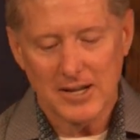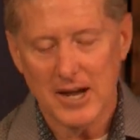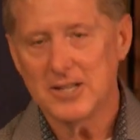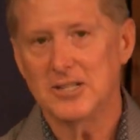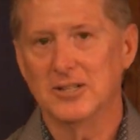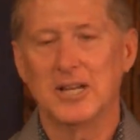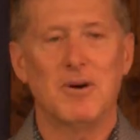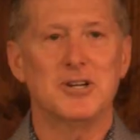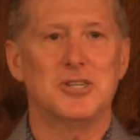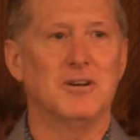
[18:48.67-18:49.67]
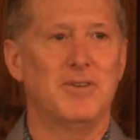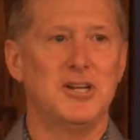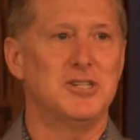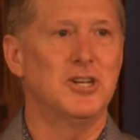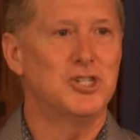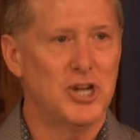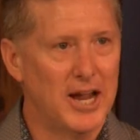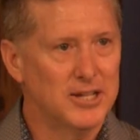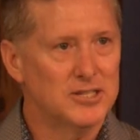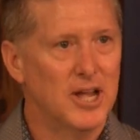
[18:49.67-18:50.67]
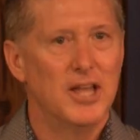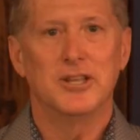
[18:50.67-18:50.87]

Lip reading: God doesn't leave our salvation to chance.